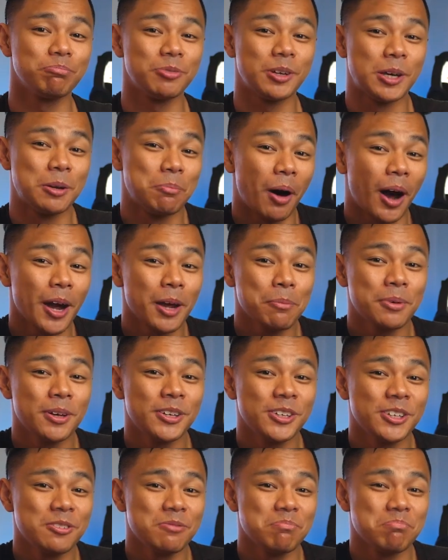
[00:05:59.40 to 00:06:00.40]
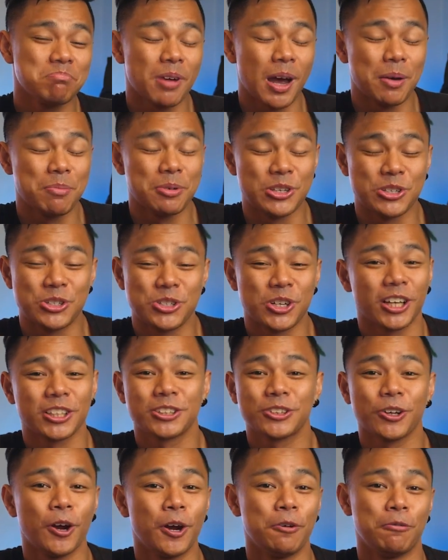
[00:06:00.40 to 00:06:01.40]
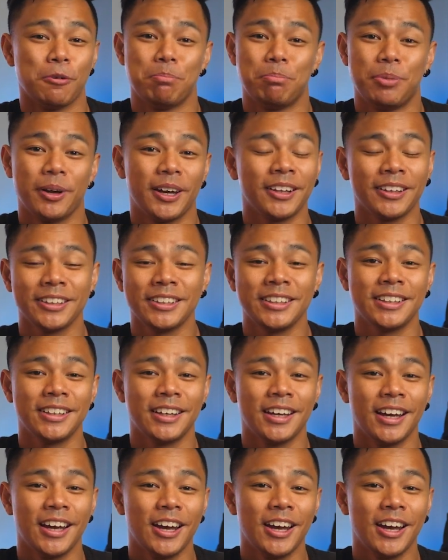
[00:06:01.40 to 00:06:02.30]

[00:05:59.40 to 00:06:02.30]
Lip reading: In my opinion, maybe just over barely,